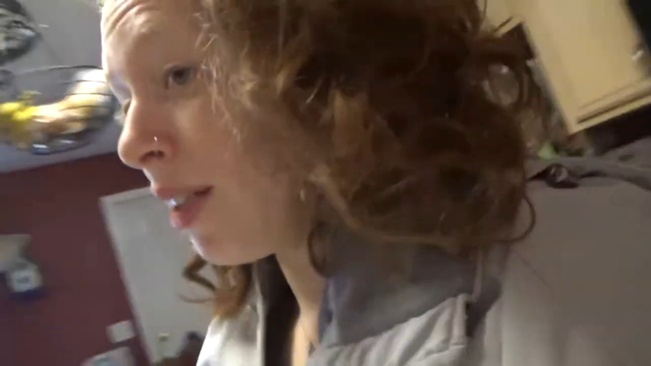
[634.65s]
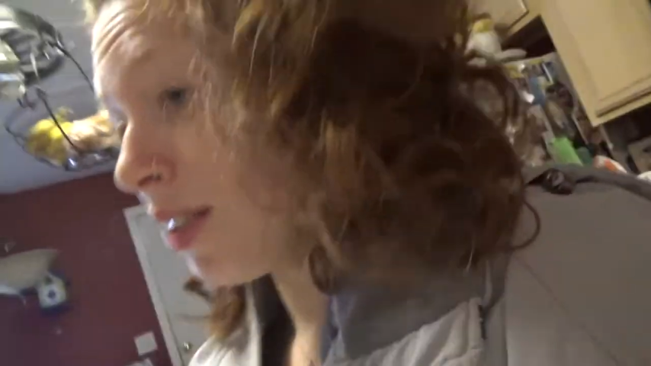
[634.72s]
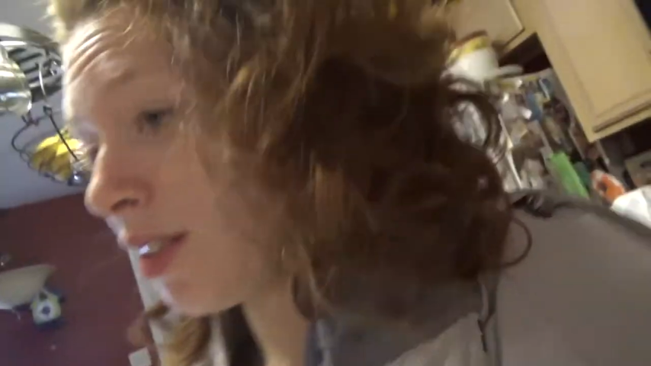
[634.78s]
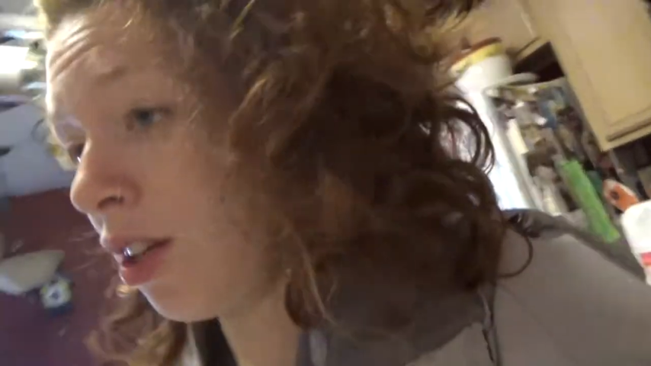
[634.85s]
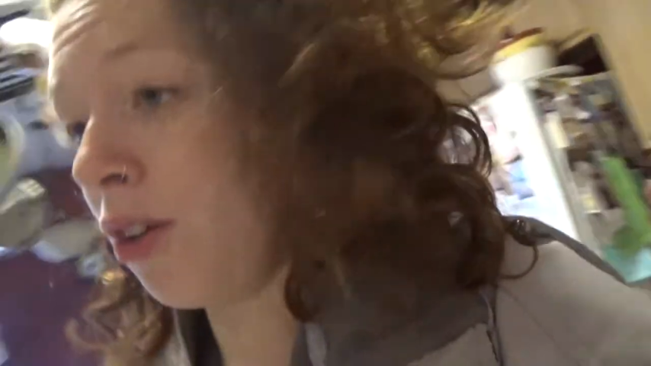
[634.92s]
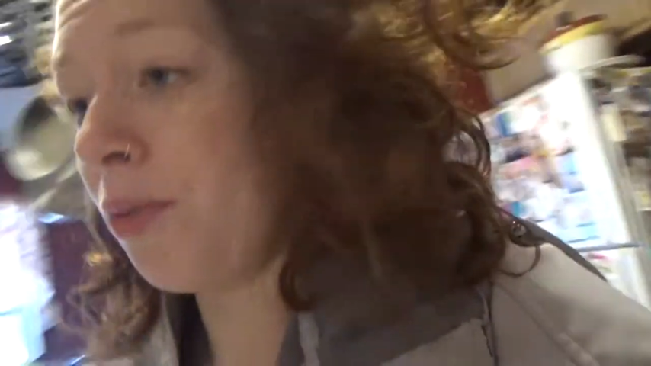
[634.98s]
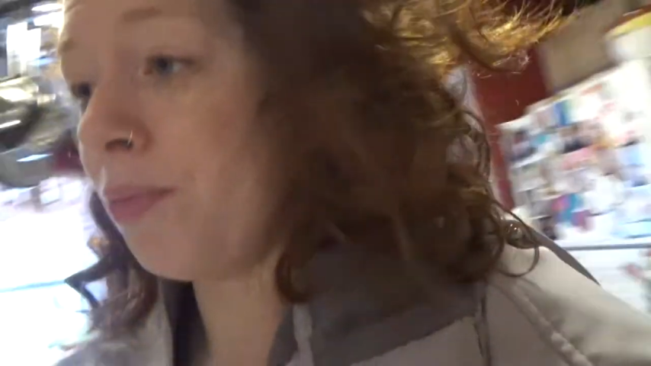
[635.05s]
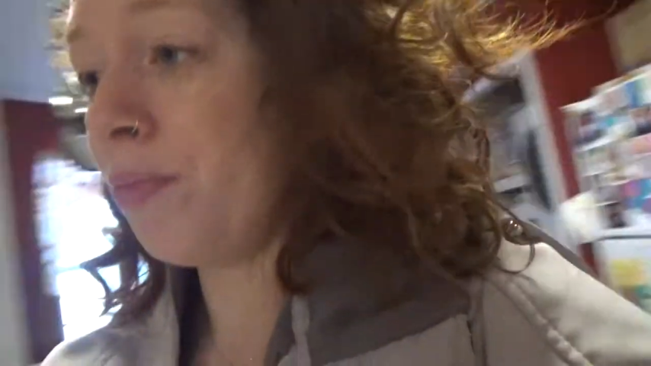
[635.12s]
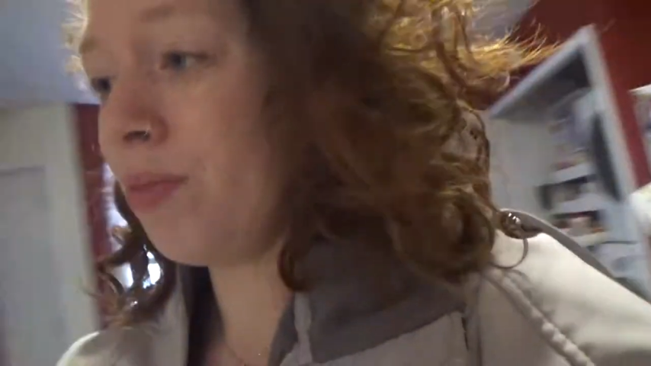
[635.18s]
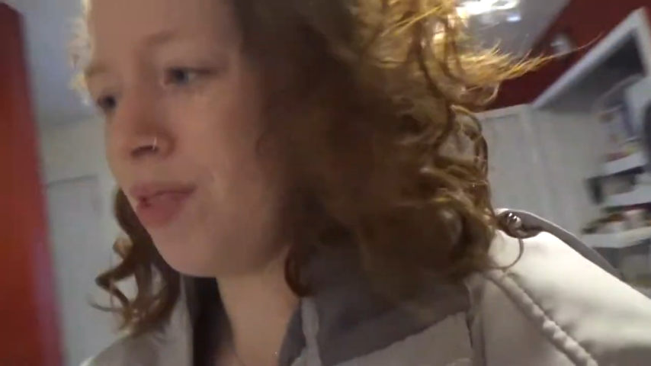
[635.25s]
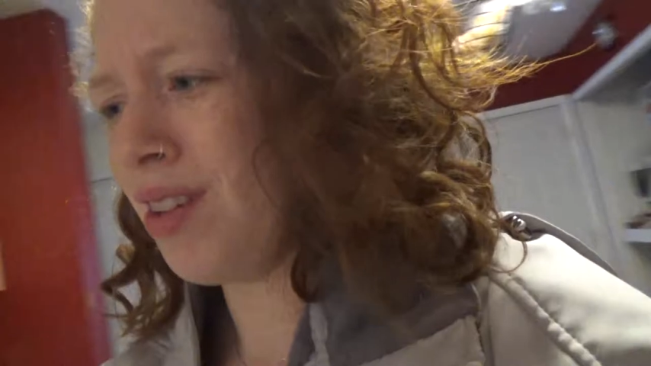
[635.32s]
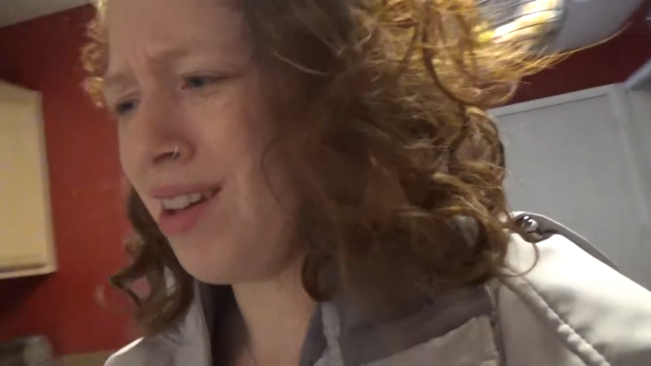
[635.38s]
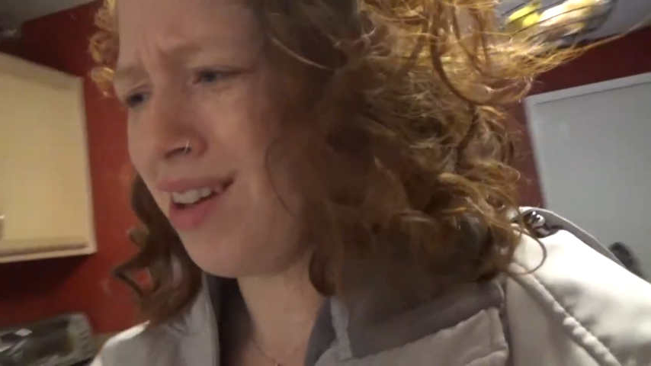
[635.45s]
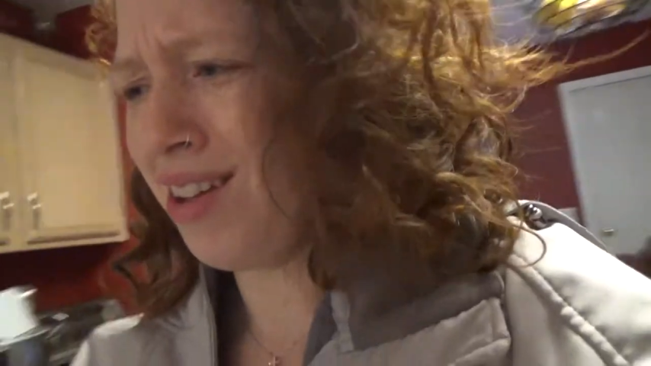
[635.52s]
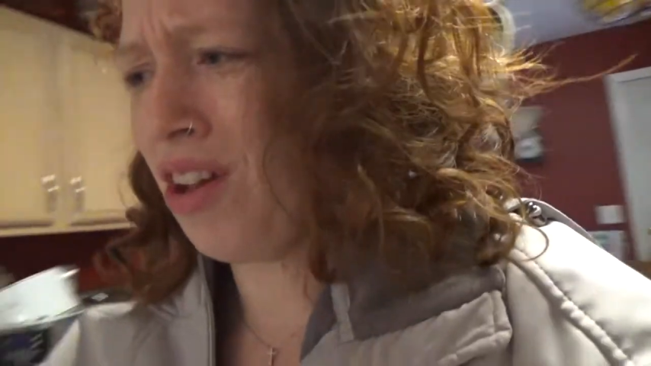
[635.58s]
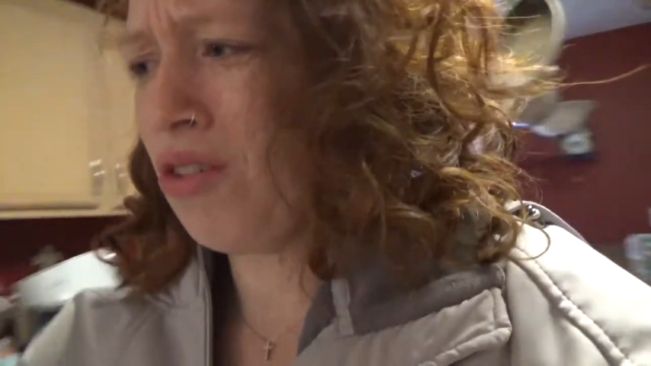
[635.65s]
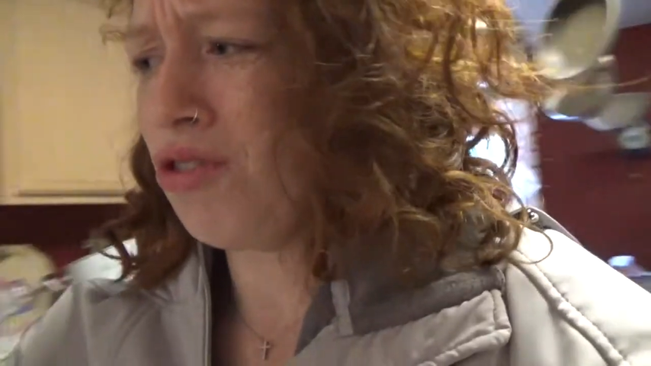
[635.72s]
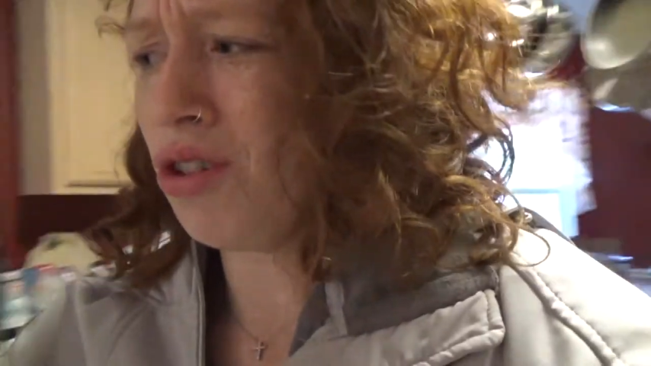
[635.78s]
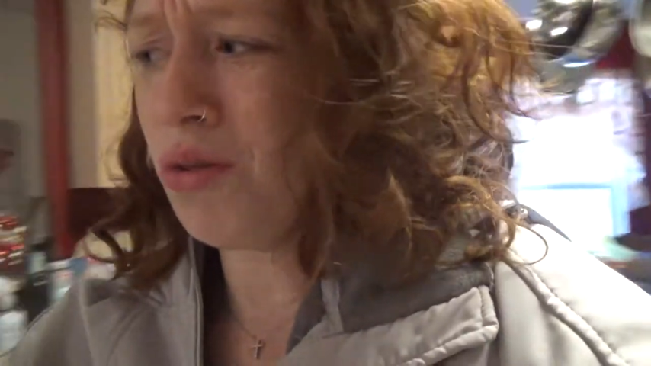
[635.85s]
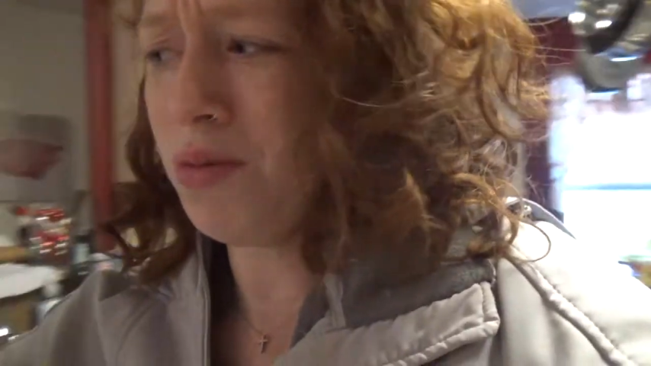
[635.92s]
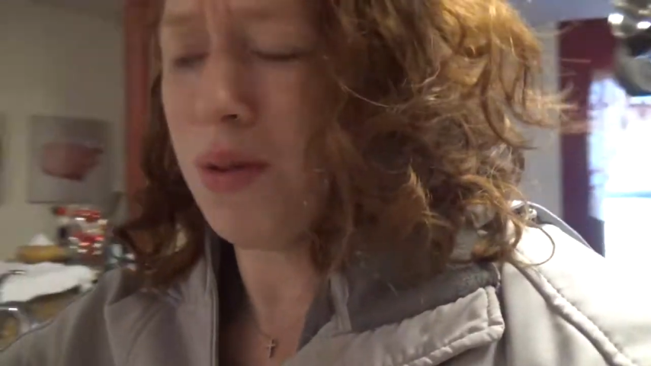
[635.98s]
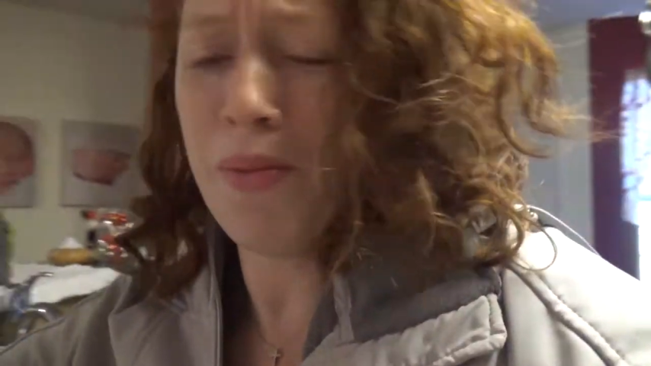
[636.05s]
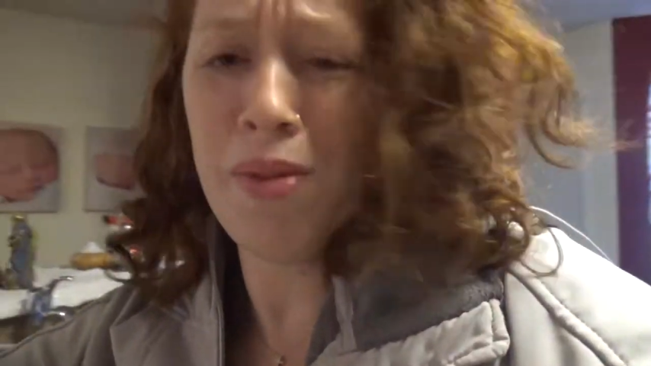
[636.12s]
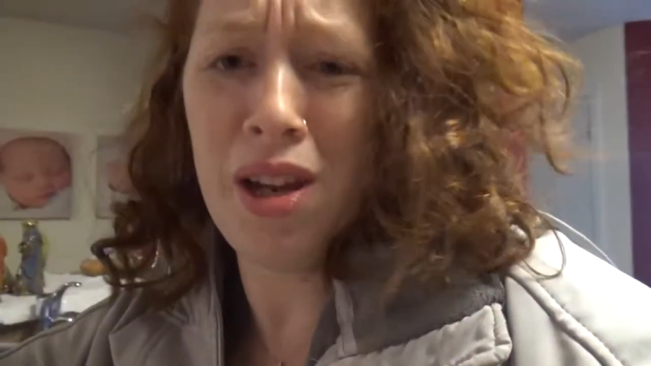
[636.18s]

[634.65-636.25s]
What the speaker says: So go show him some